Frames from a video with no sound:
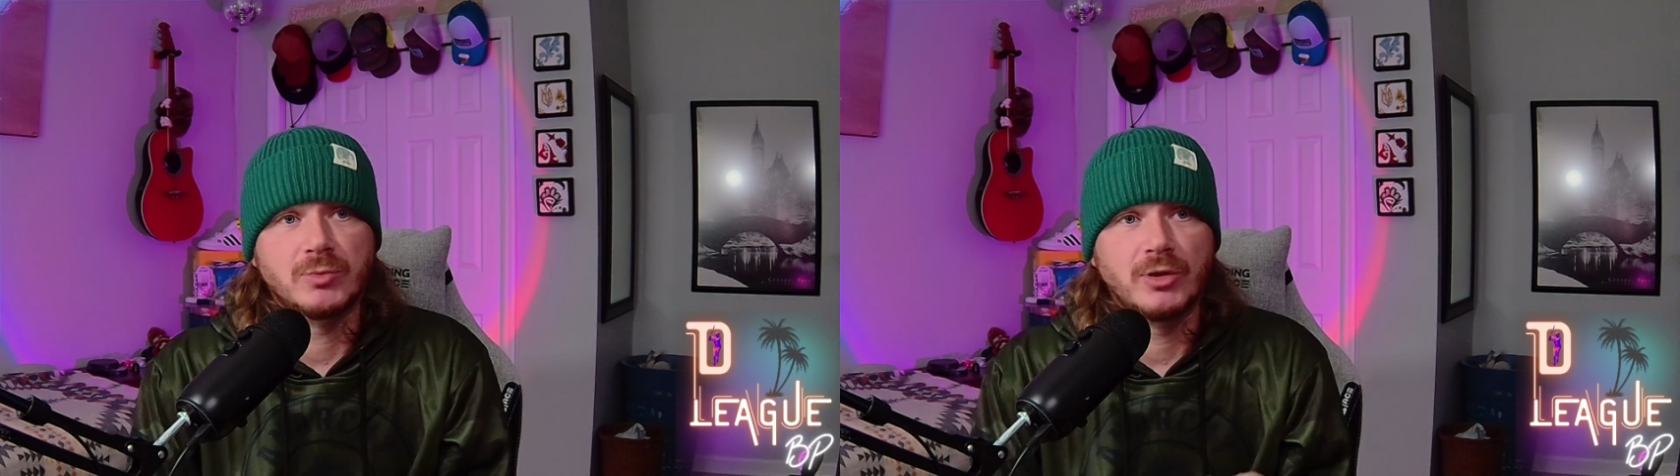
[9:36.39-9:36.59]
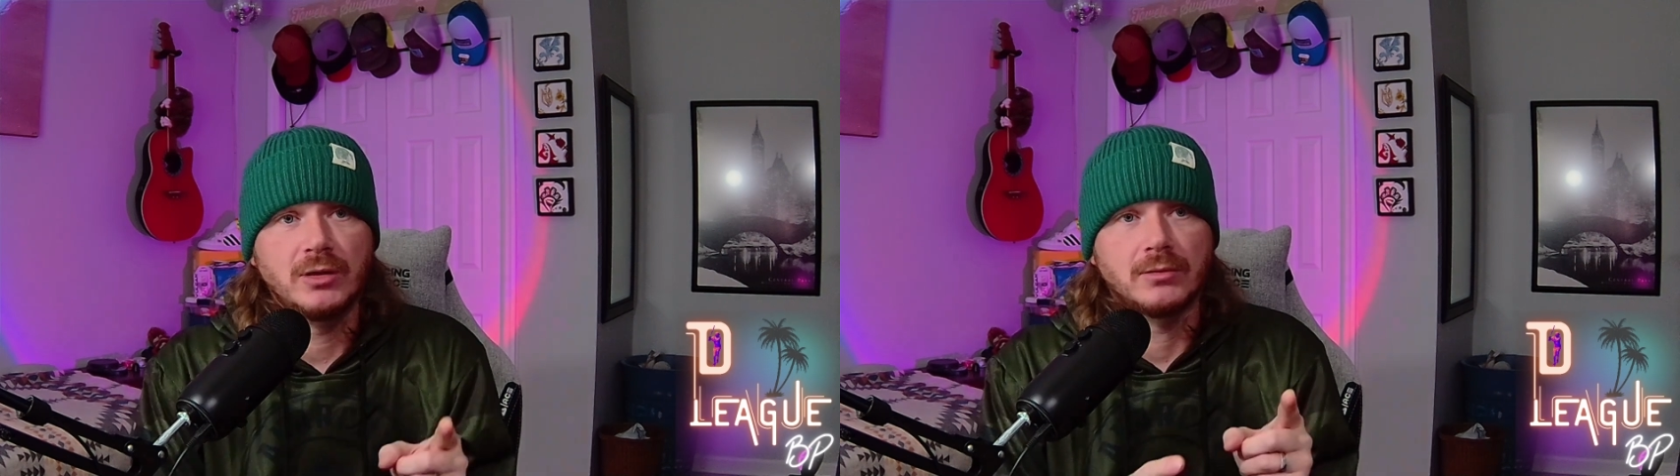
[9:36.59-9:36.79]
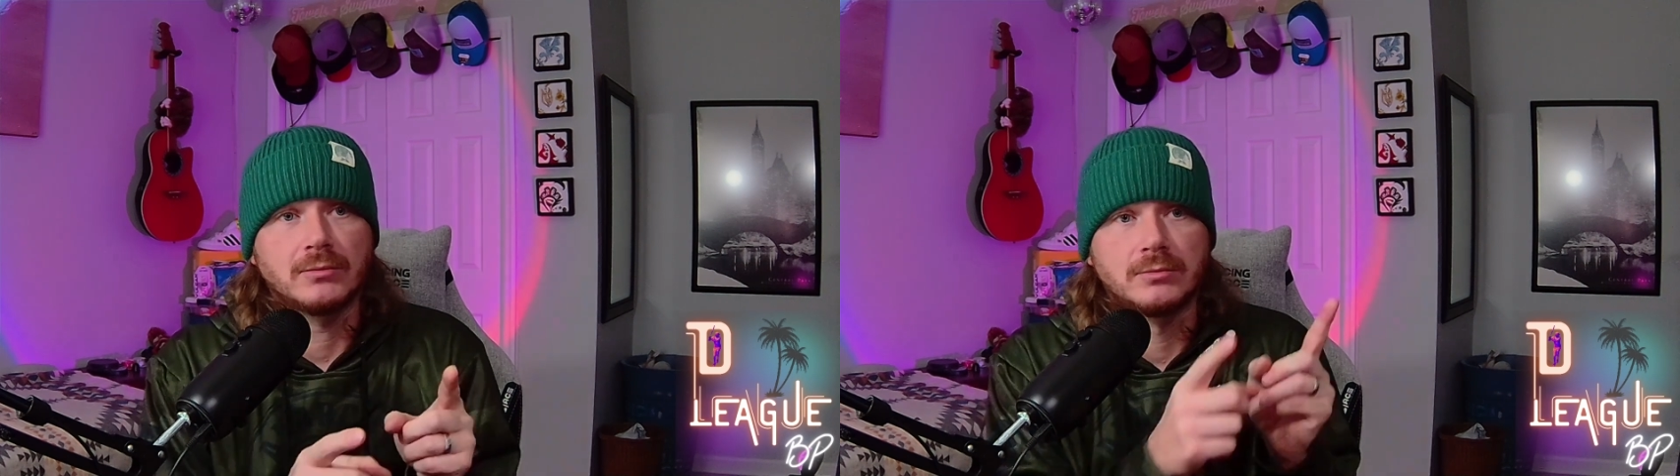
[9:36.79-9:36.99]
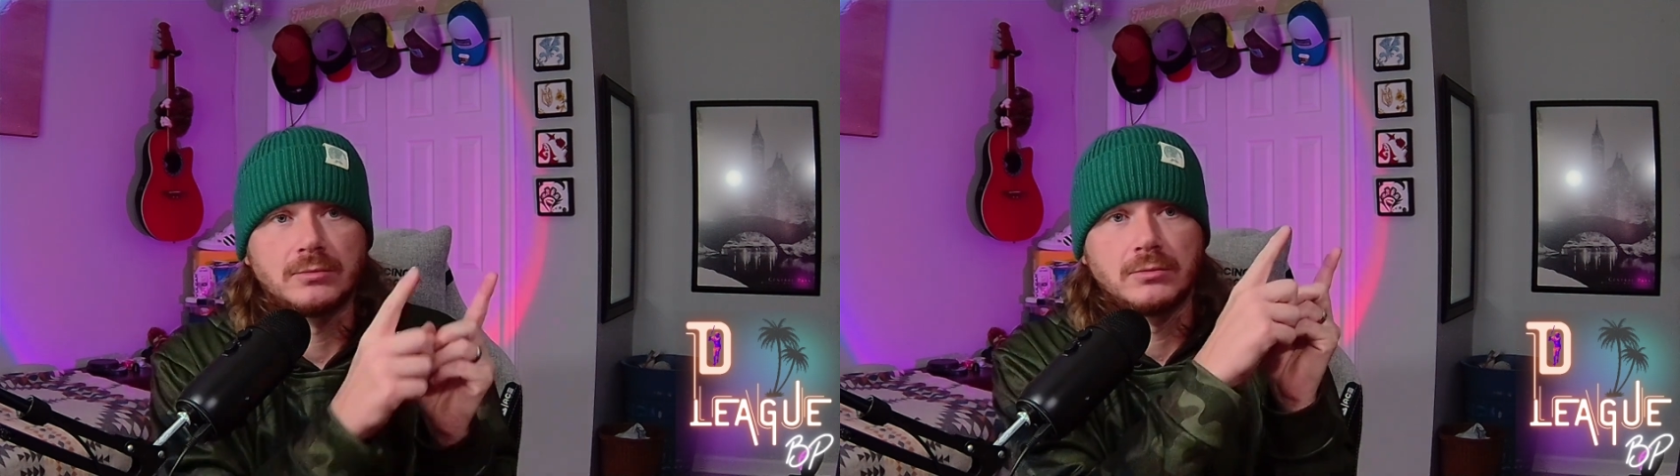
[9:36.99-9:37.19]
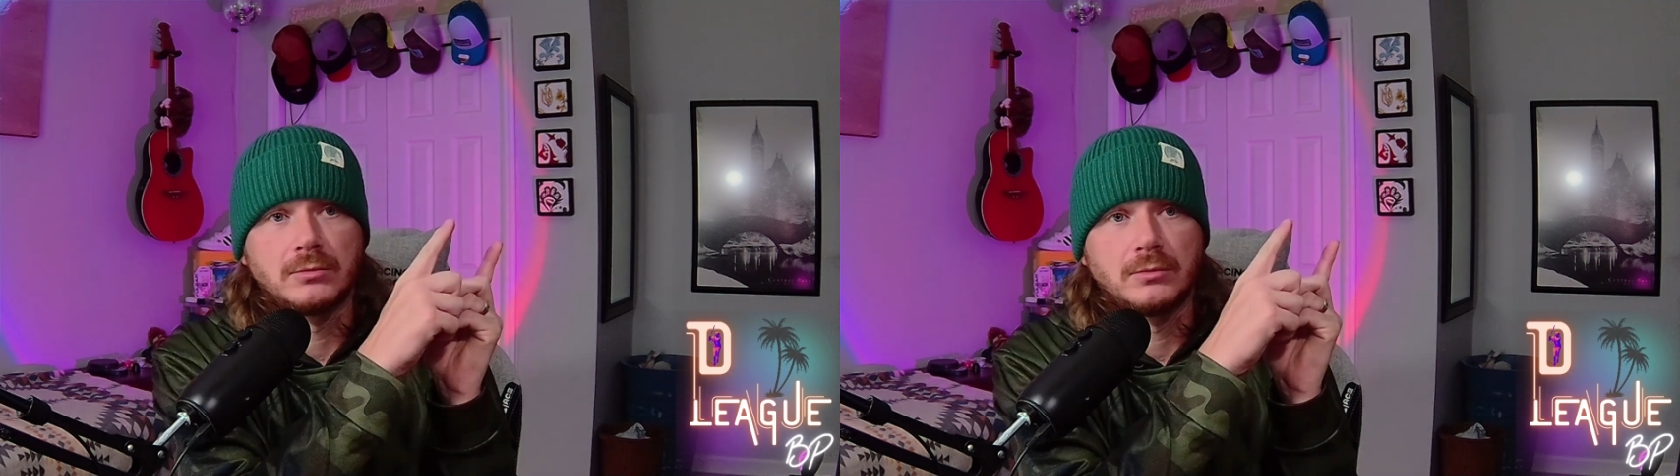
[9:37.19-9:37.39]
spring
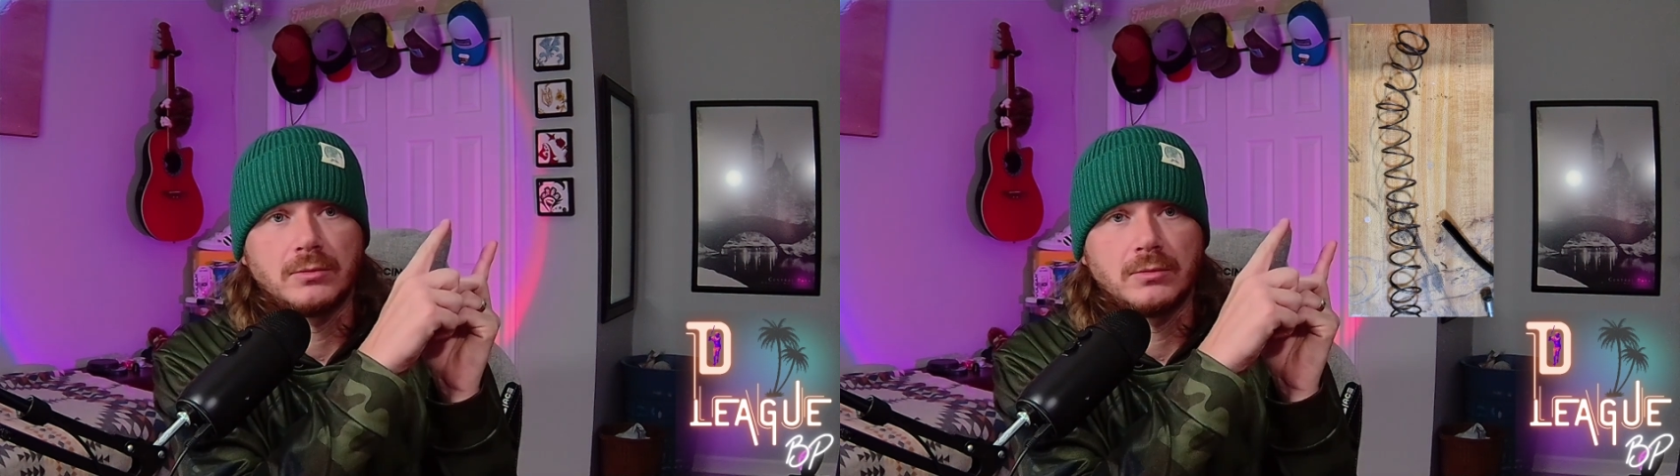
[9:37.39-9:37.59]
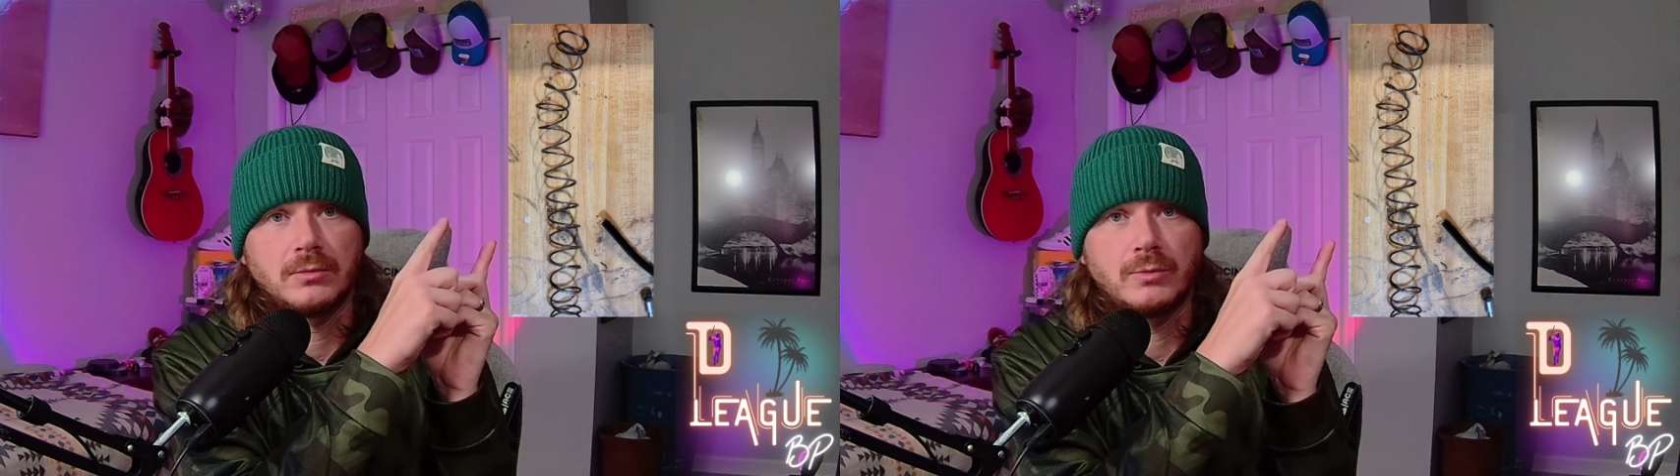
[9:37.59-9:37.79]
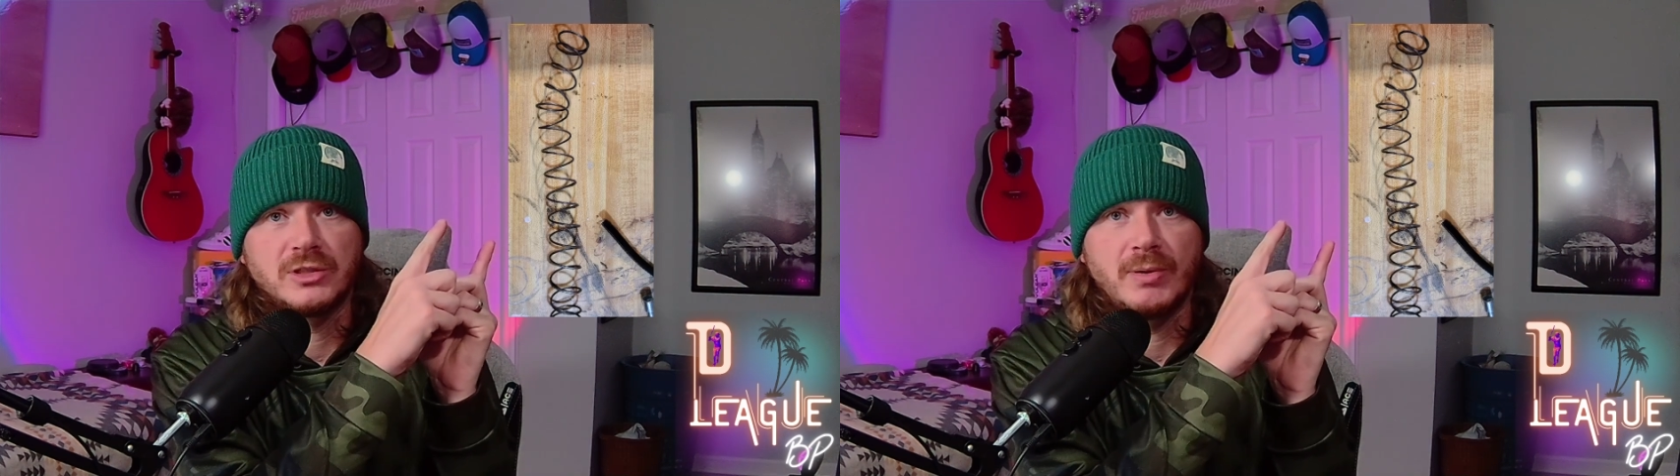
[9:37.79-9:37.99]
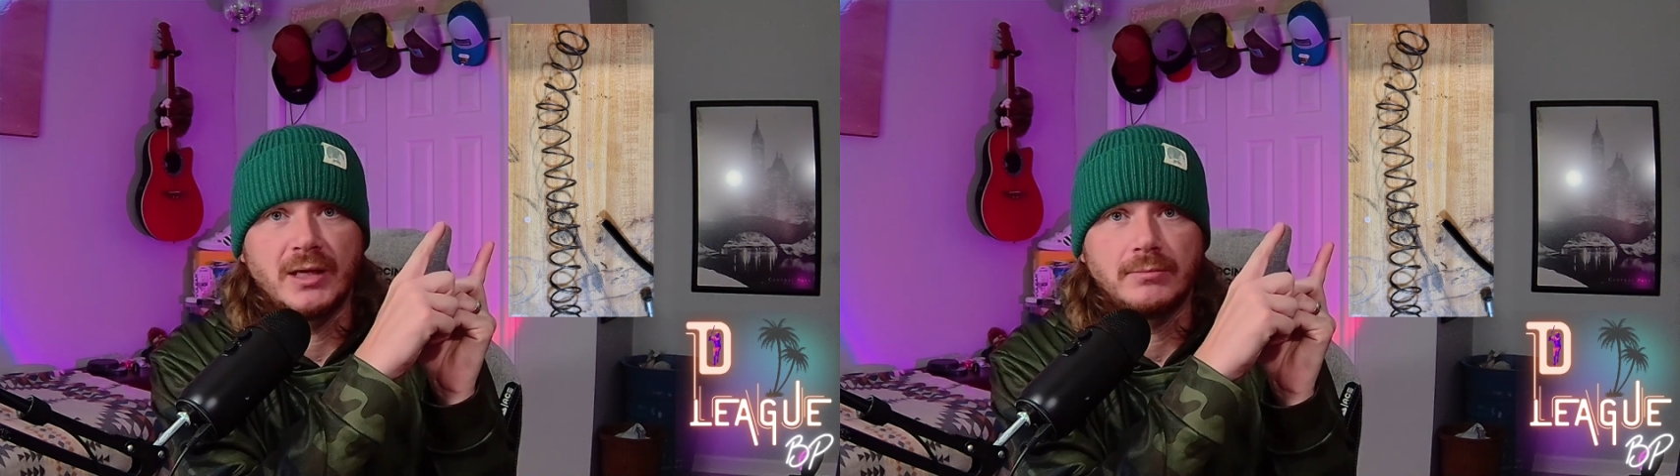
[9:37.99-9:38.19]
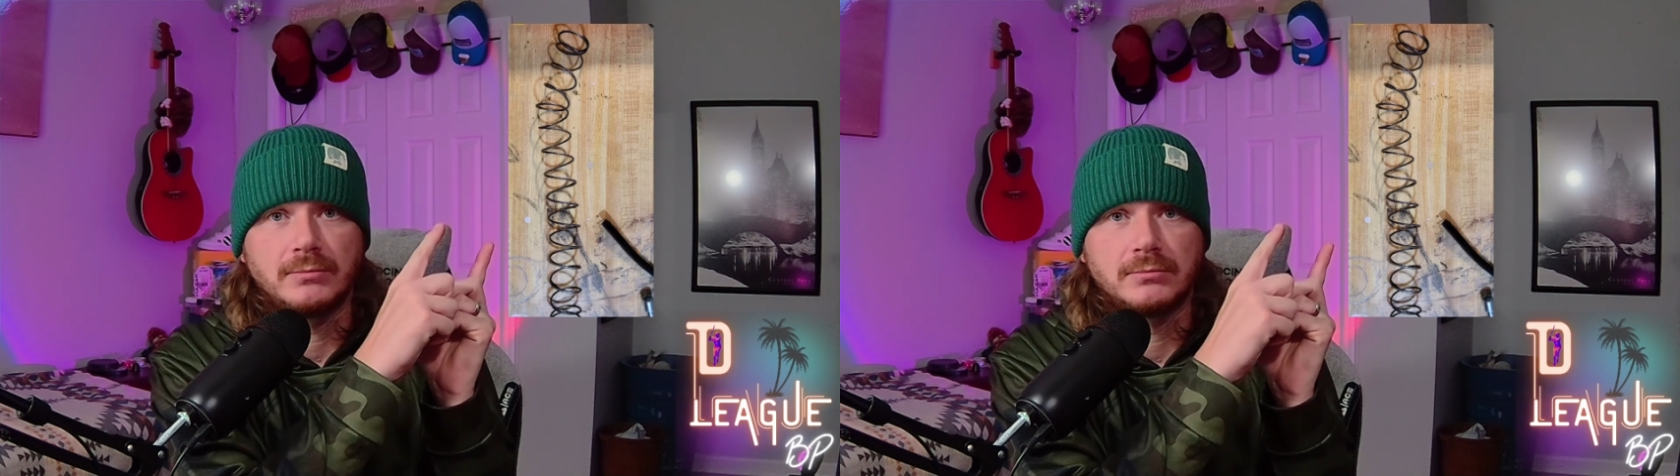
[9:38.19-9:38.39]
was bent.